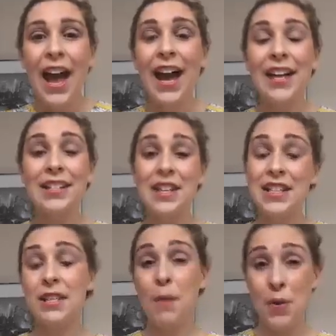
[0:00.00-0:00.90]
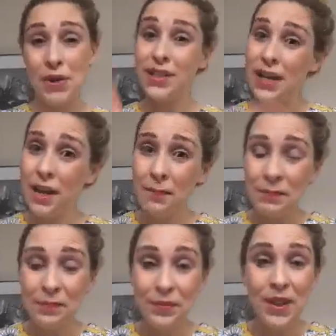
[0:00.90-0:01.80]
And this is a bonus tip.
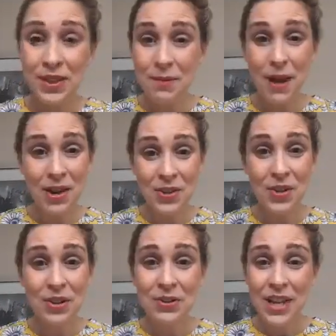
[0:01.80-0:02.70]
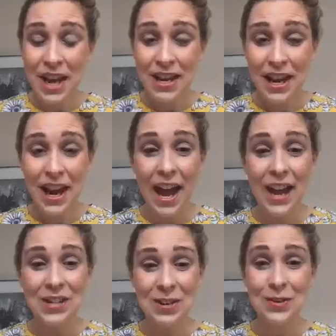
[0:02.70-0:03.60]
So make sure you take it
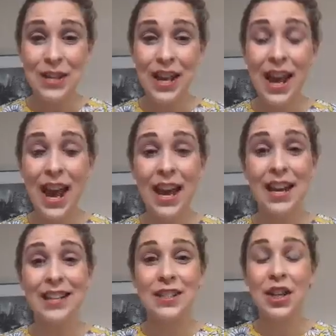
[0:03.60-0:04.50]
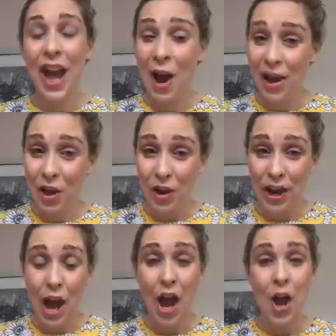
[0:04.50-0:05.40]
and use it, and I call
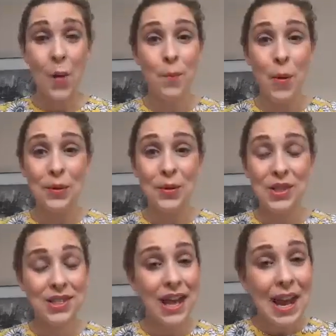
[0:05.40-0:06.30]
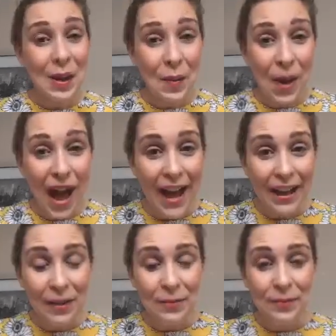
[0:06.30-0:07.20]
it a bonus
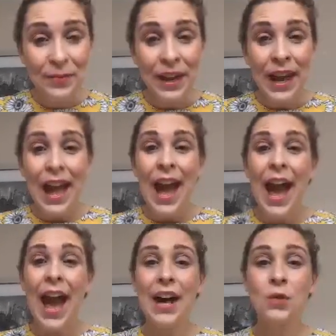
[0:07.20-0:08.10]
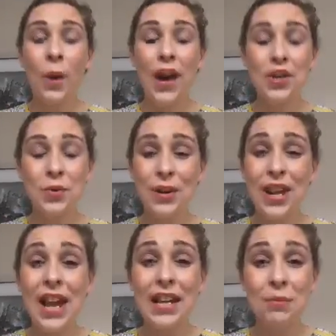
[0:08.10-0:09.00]
takeaway. And what I just want
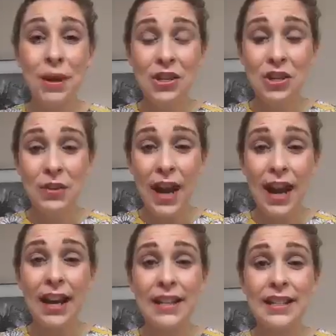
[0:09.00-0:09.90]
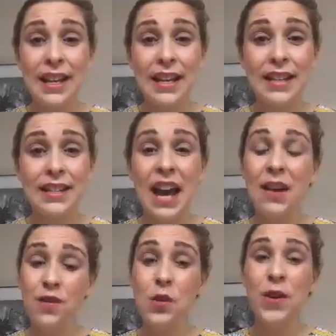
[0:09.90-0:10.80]
to explain to you guys is that
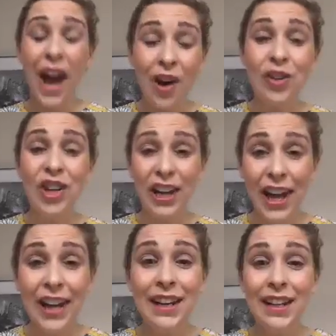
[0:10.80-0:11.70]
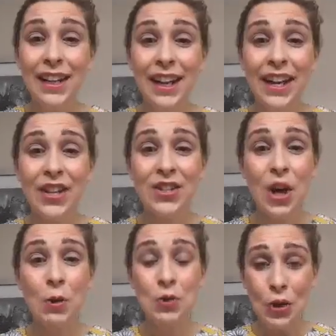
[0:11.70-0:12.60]
if you calculate,
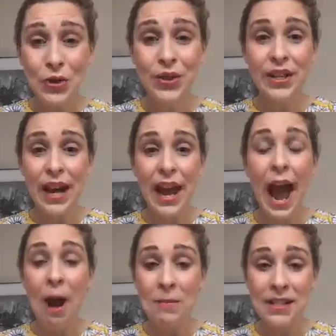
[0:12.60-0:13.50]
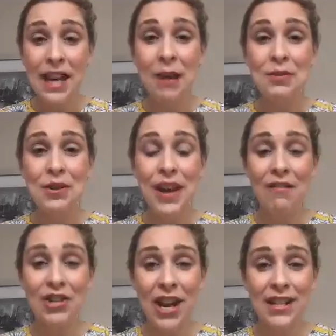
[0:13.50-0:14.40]
so just today, how many times you get
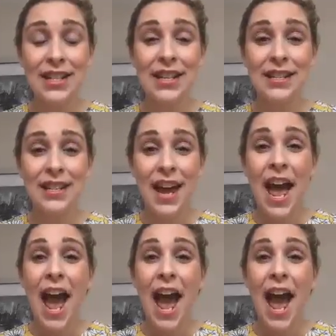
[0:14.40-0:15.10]
rejected,